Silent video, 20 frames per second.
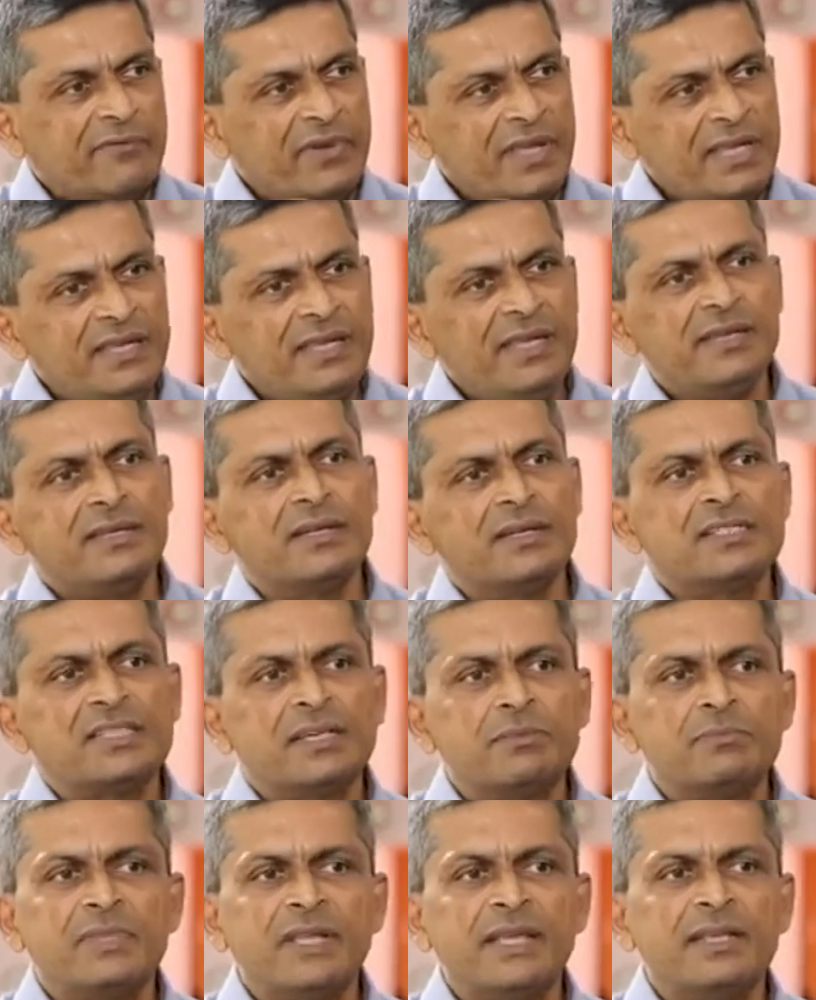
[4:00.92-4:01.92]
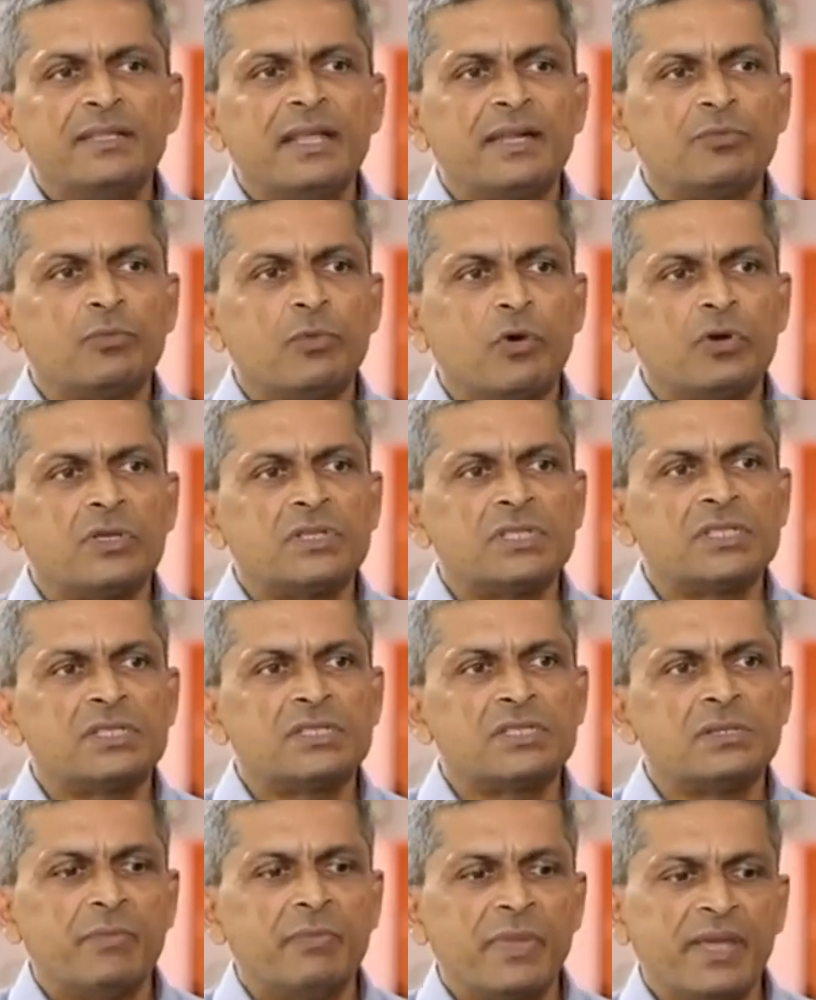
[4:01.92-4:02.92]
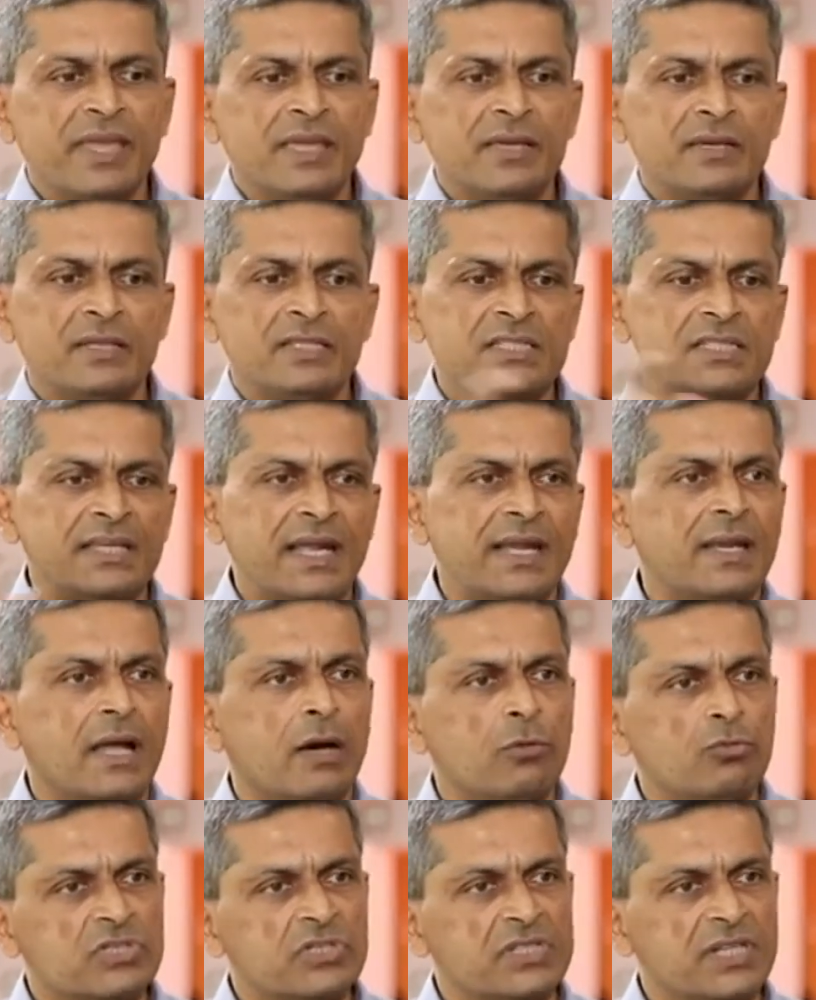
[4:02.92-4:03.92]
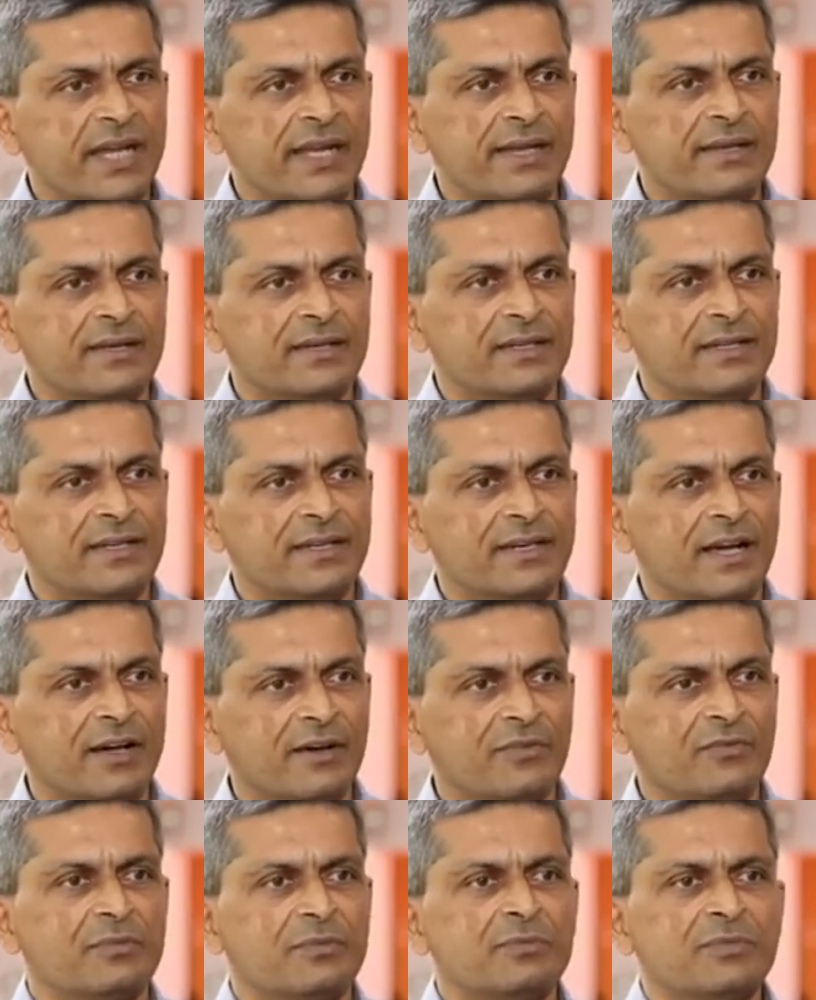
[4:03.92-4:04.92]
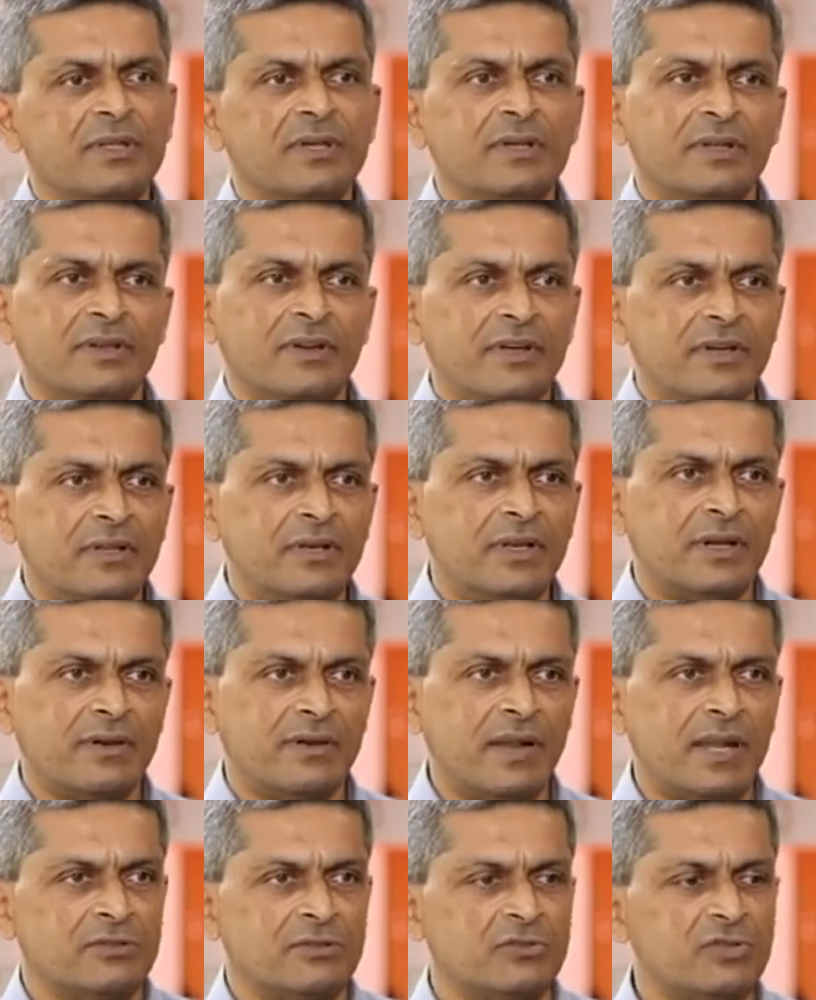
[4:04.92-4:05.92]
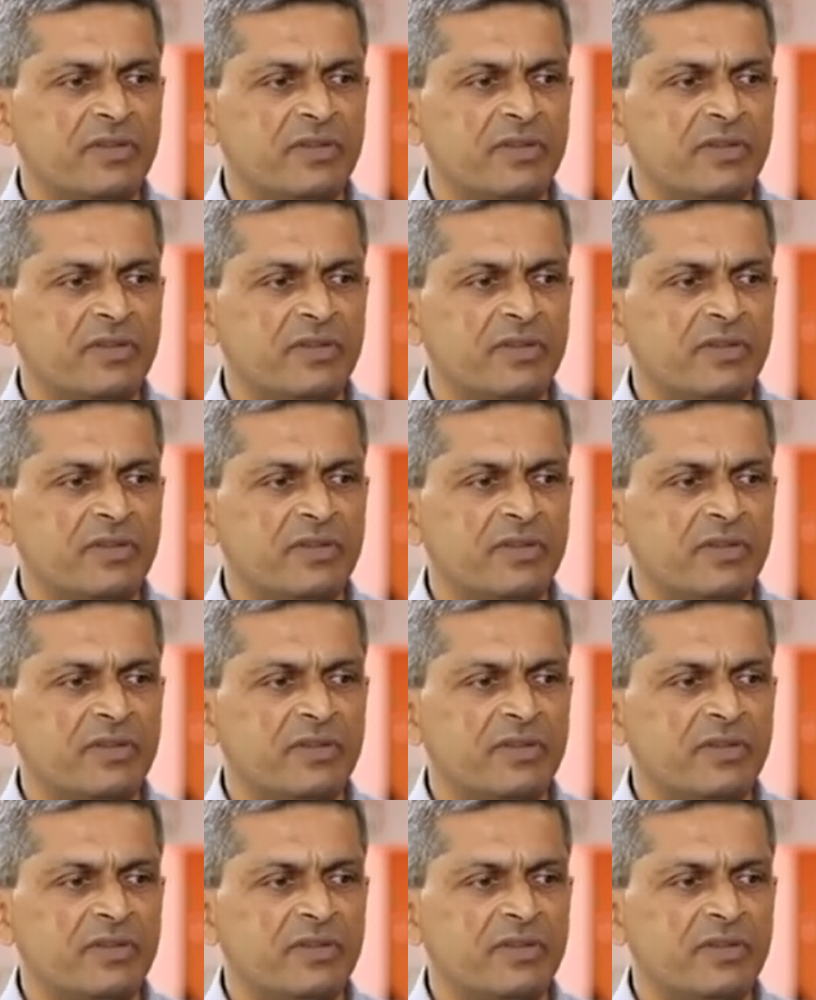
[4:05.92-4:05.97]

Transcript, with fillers: we needed something that was making us stand outside Uh, from the regular run.